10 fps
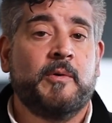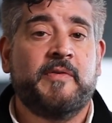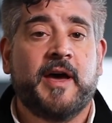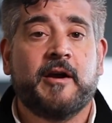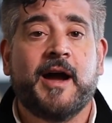
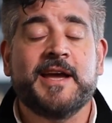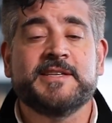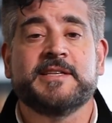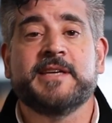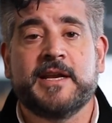We've had our
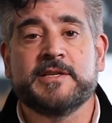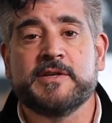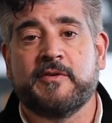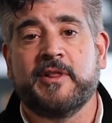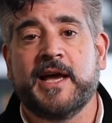highest attendance
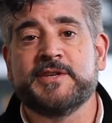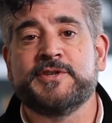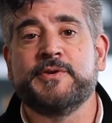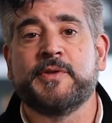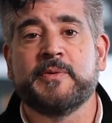over the last
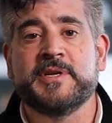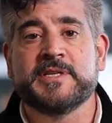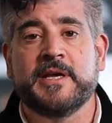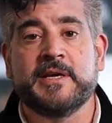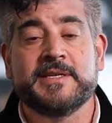two, three
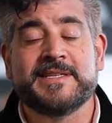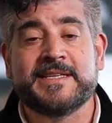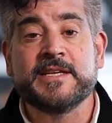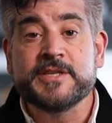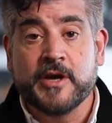Sundays
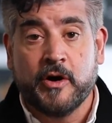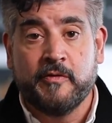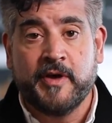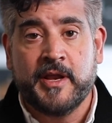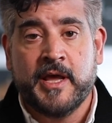since
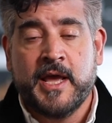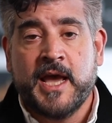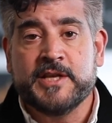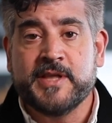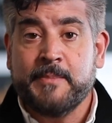COVID,
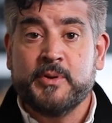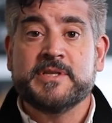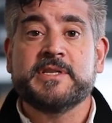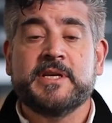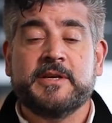and so that
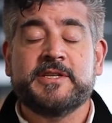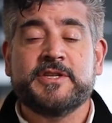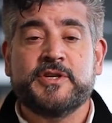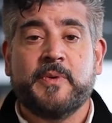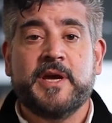puts us in a
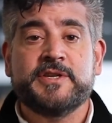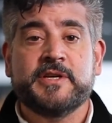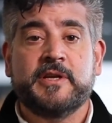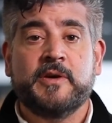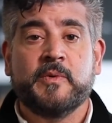
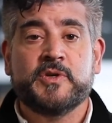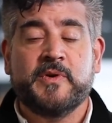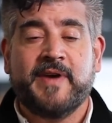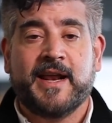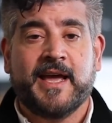situation in which
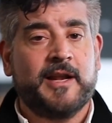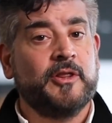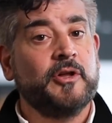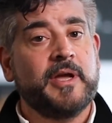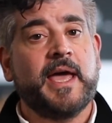we've got to kind of
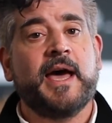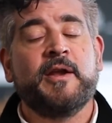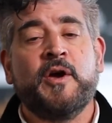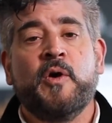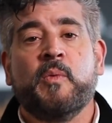look at
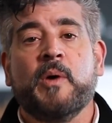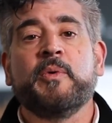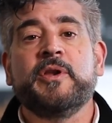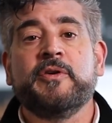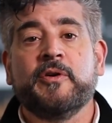what
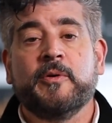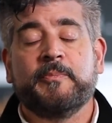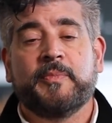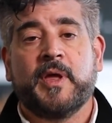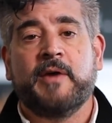we do.
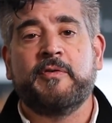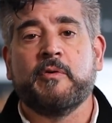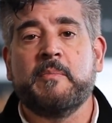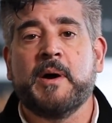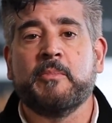If you
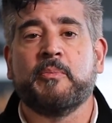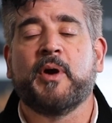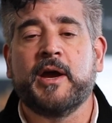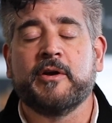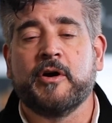remember,
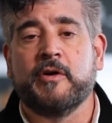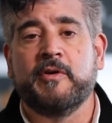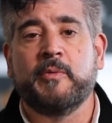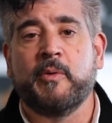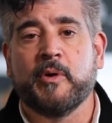prior to
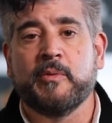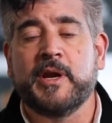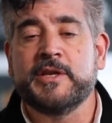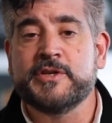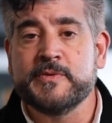COVID, we were
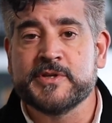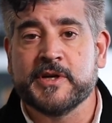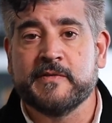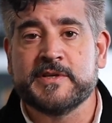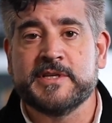running two
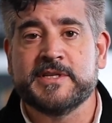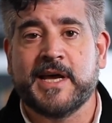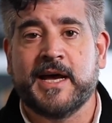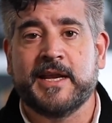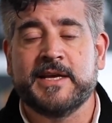services
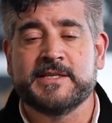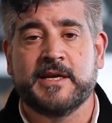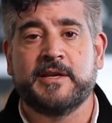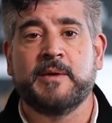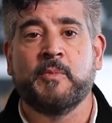on a
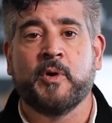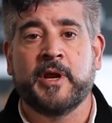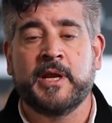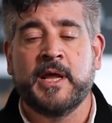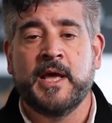Sunday
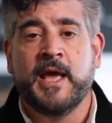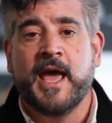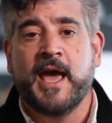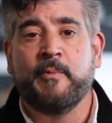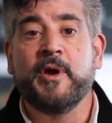morning,
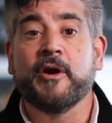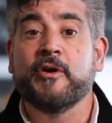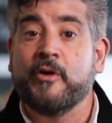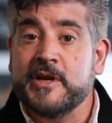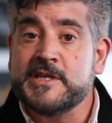and we are
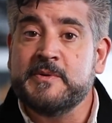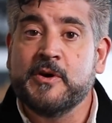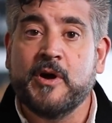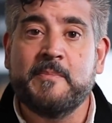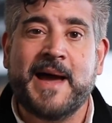going to be
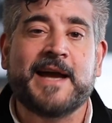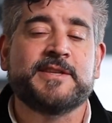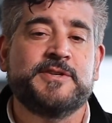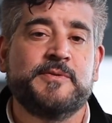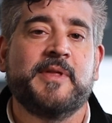going
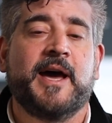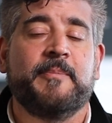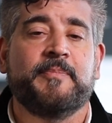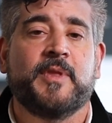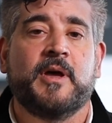back to
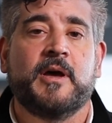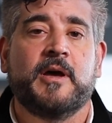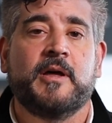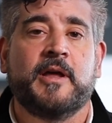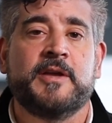that.
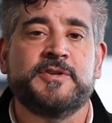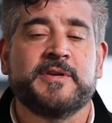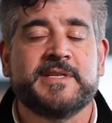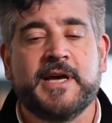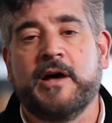As you
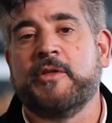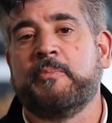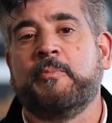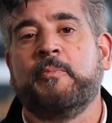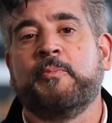can tell, the
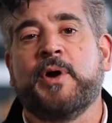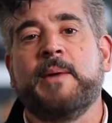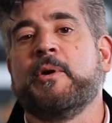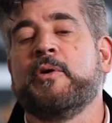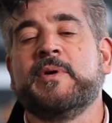
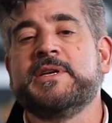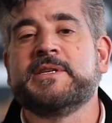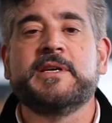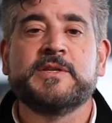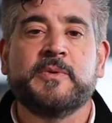primary
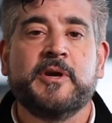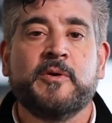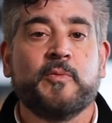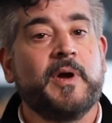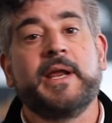reason is
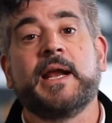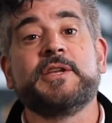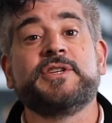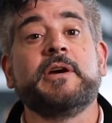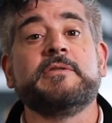we're running out
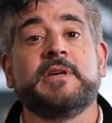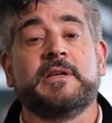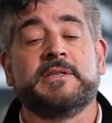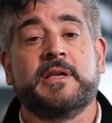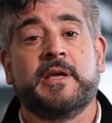of chairs
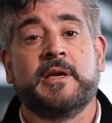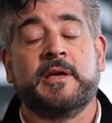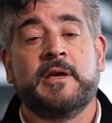on a Sunday.